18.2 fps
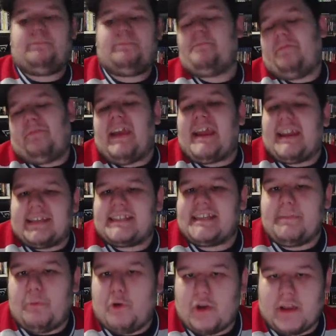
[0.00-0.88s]

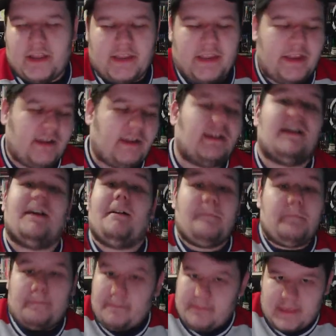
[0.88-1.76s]
Fantasy booking here.
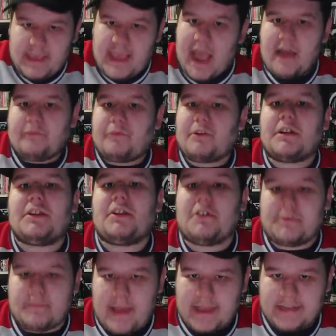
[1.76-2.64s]
You have one of
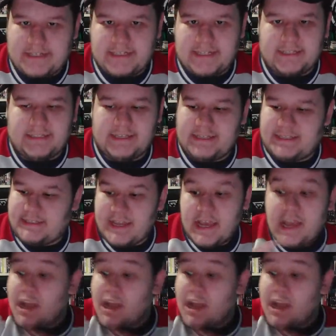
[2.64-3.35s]
those matches at least.